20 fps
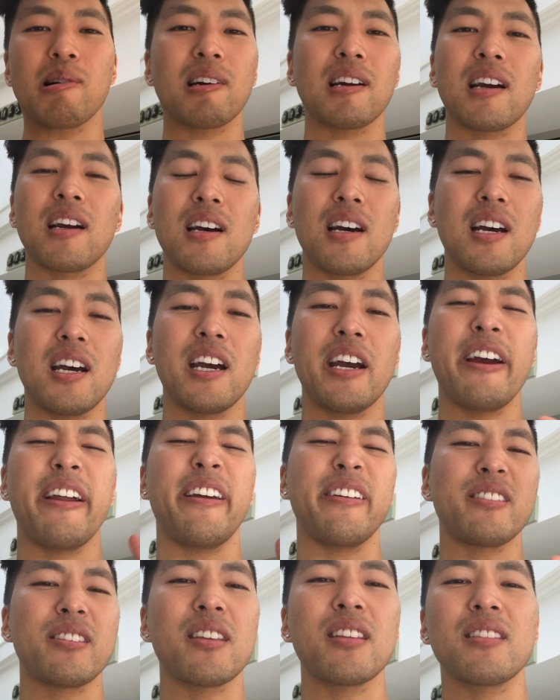Berghain,
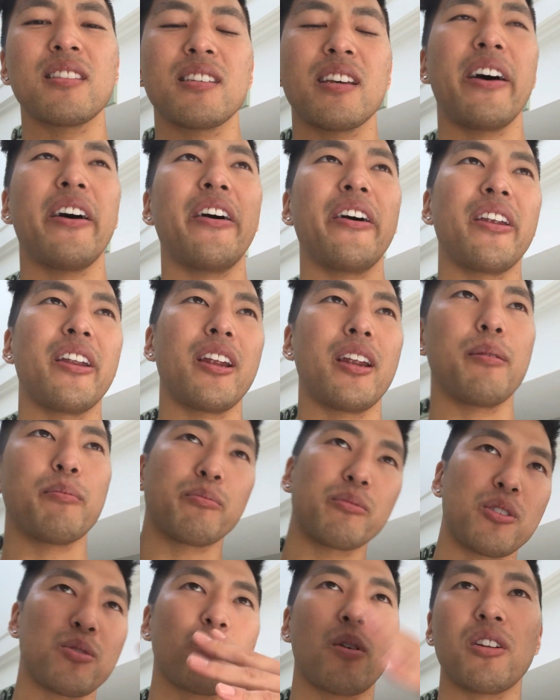I sit down and I'm
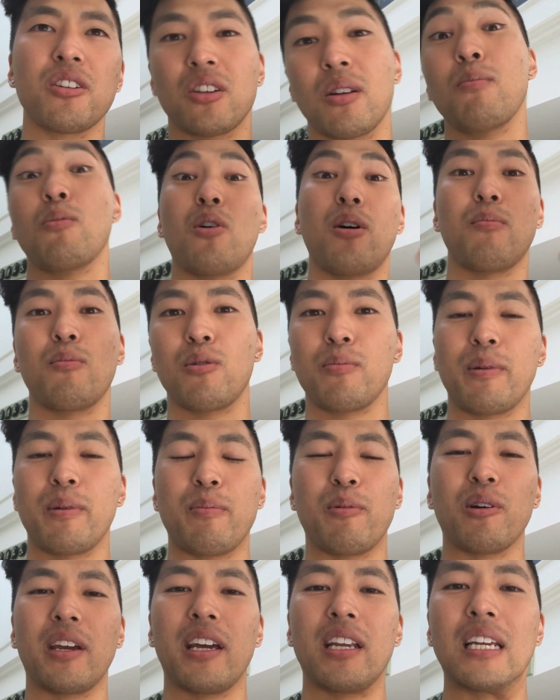just watching more and more
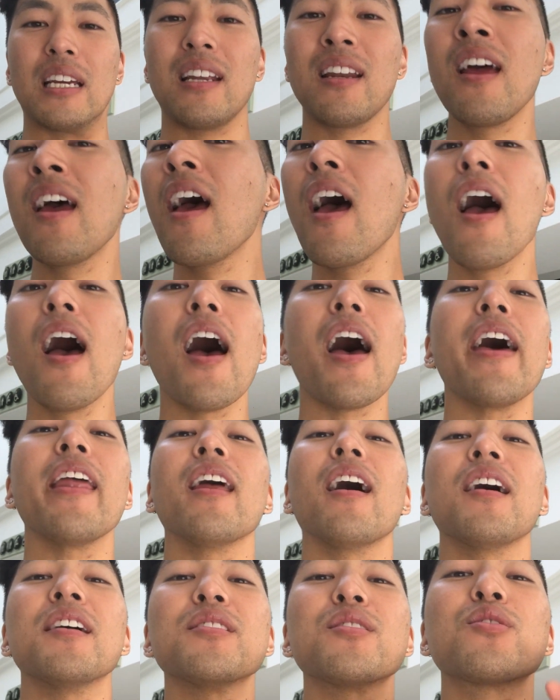people get in.
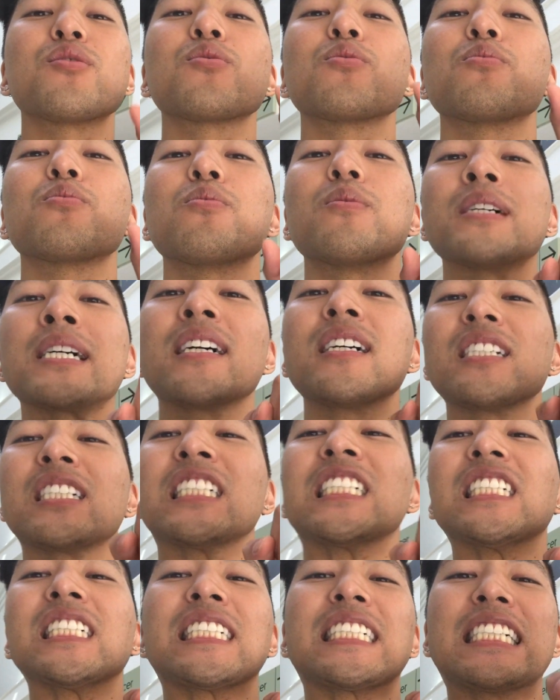And I swear
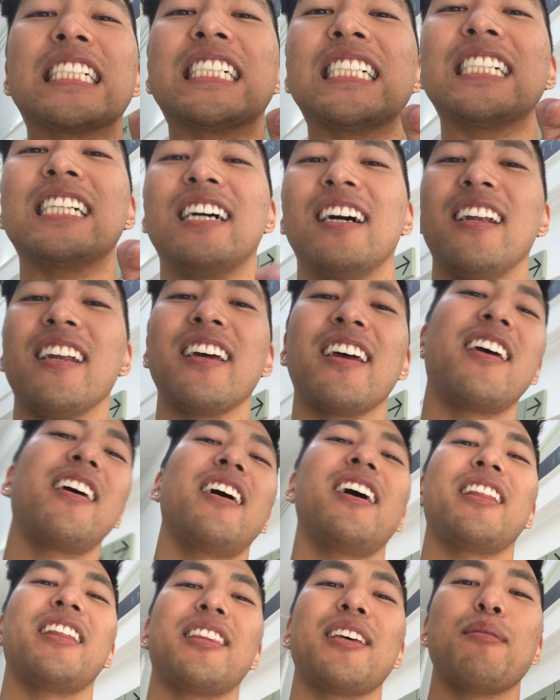to God,
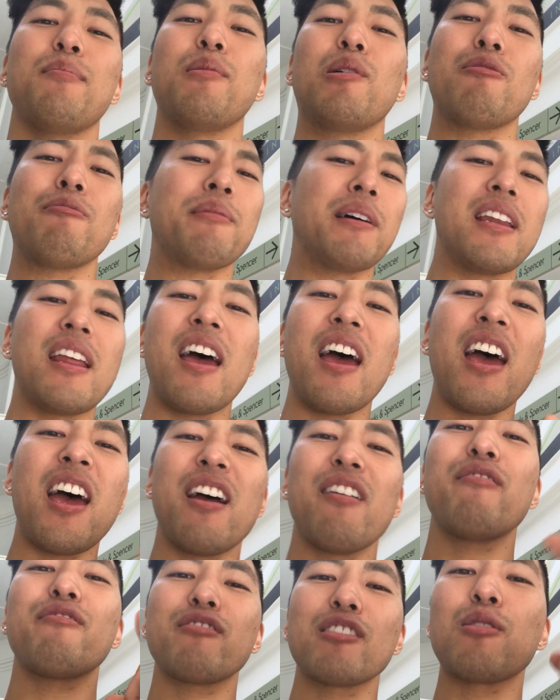at that moment,
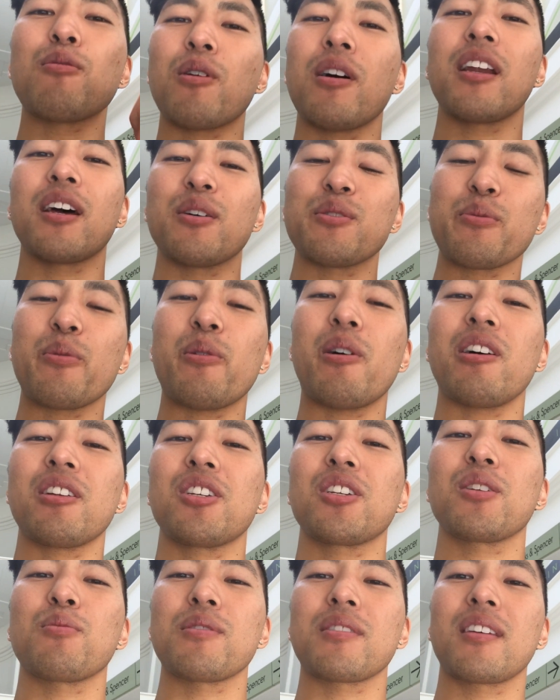everyone I was
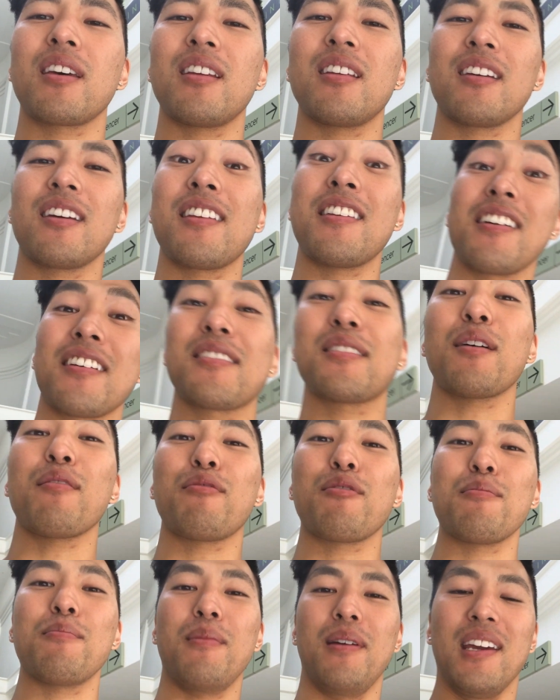watching was getting in
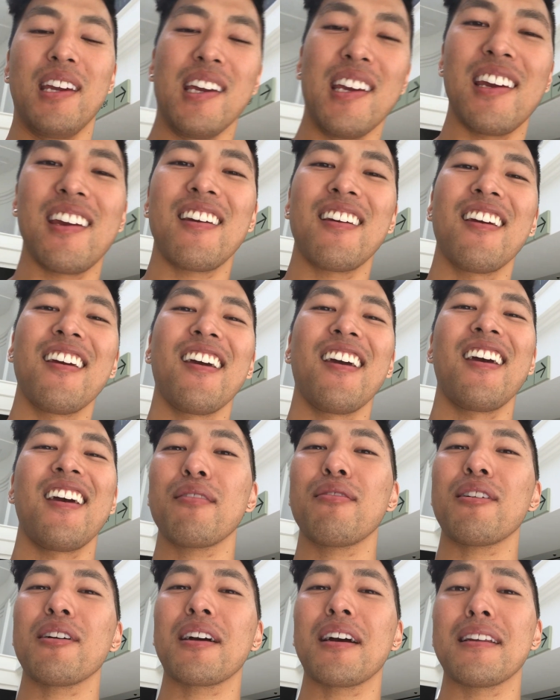except for me.
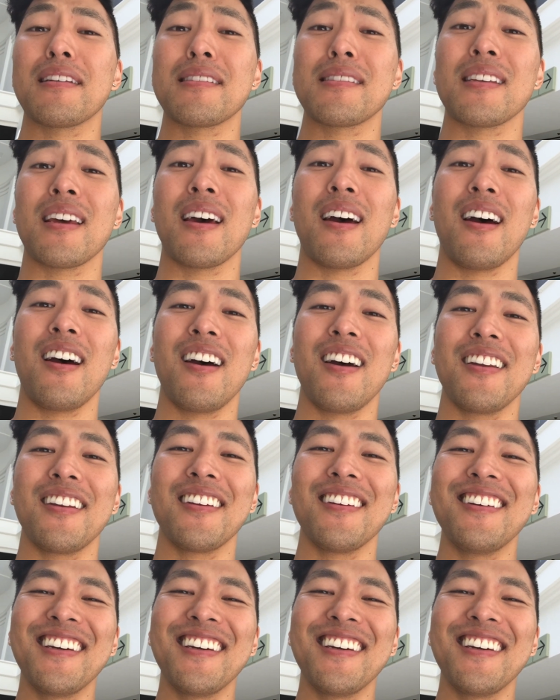I felt kind of sad.